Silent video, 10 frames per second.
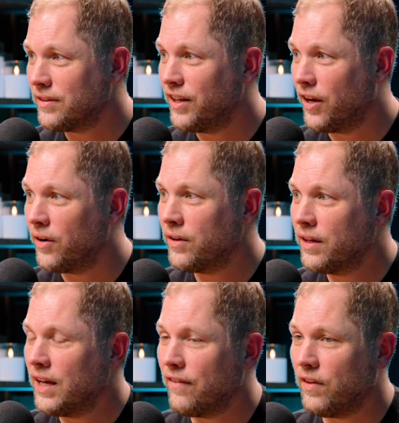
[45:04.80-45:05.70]
you yeah. know,
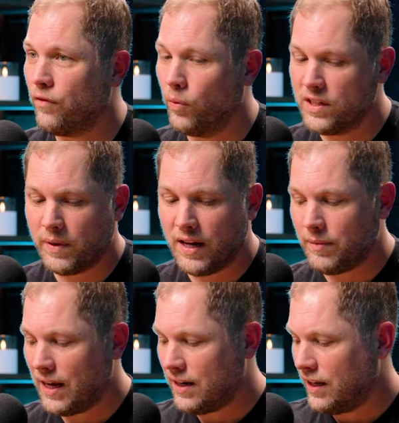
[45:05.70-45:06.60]
if, if one's been
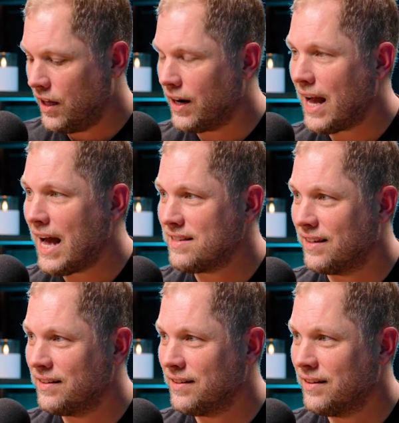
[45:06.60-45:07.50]
updated and the other
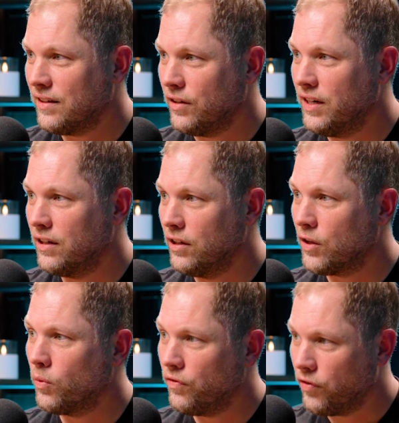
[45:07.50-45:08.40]
hasn't, you need to
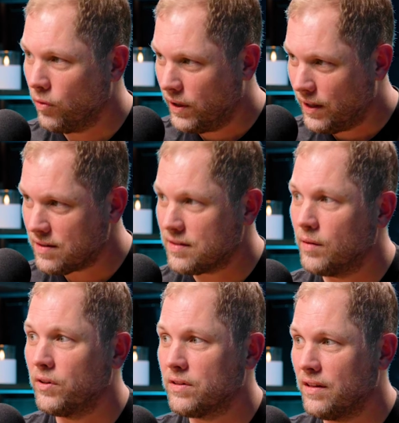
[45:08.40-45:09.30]
look for one that's
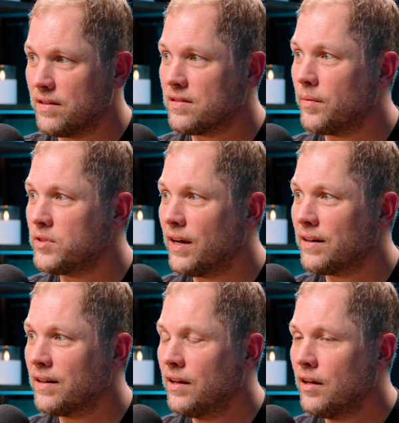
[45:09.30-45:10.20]
similar to this
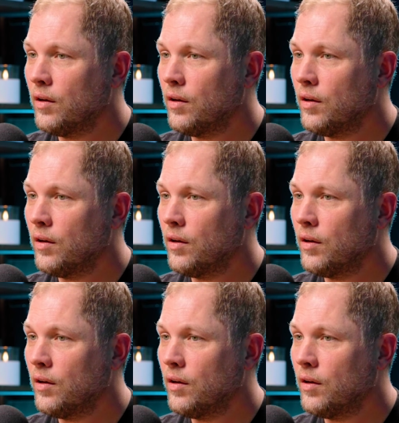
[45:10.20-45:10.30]
subject.